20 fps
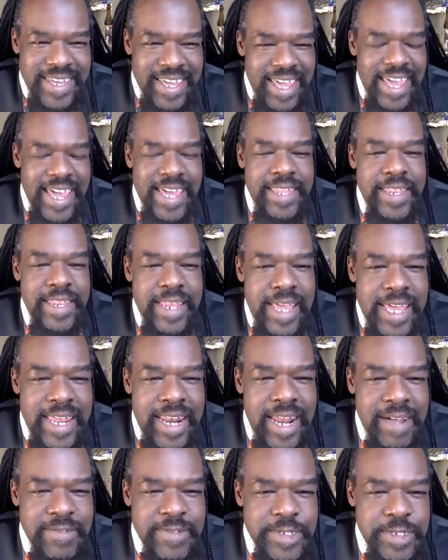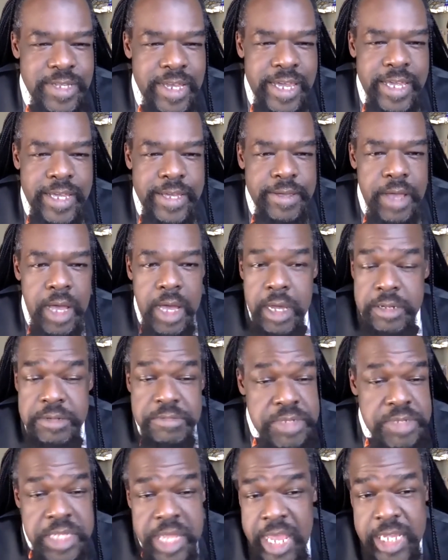And I was like,
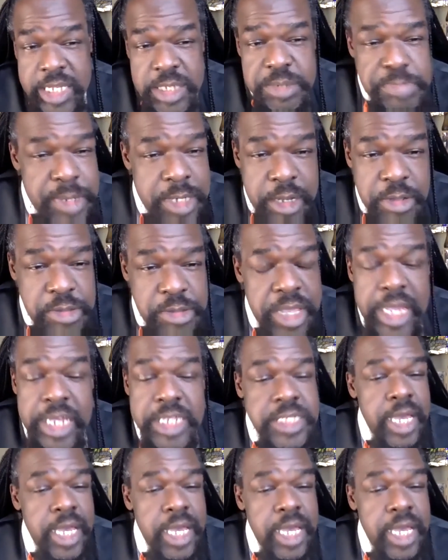thanks, but no thanks.